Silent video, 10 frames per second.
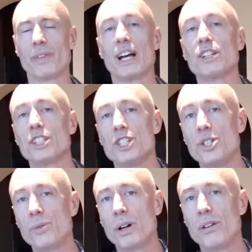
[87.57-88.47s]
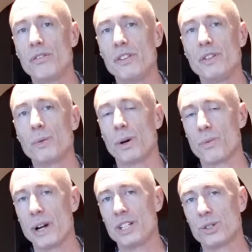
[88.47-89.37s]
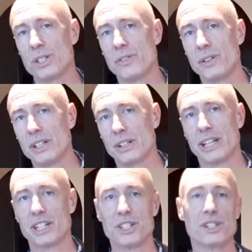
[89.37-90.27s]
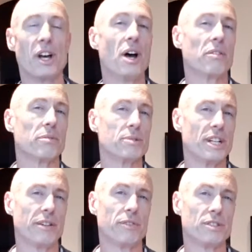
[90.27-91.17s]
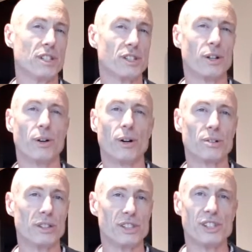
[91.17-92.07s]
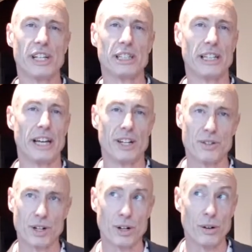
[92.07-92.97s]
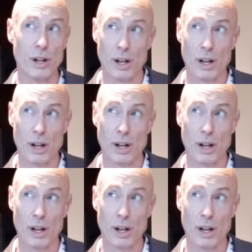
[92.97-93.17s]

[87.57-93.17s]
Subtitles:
I looked at 251 ranked choice voting elections from San Francisco, Oakland, San Leandro,